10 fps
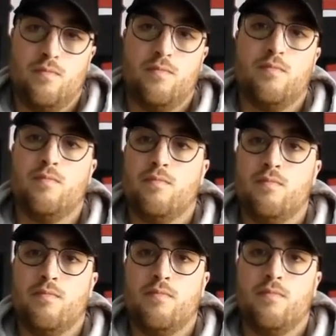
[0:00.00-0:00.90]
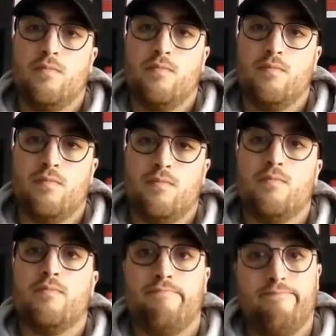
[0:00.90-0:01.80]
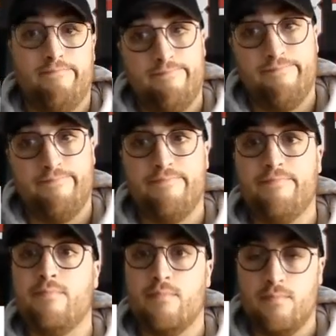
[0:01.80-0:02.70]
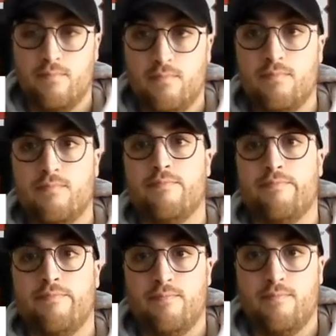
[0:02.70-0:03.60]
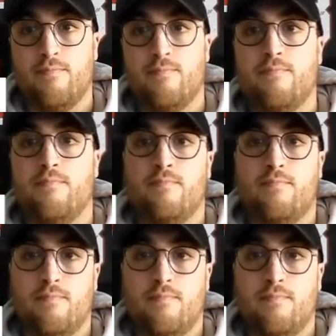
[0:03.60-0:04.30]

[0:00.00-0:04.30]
The person shown says nothing.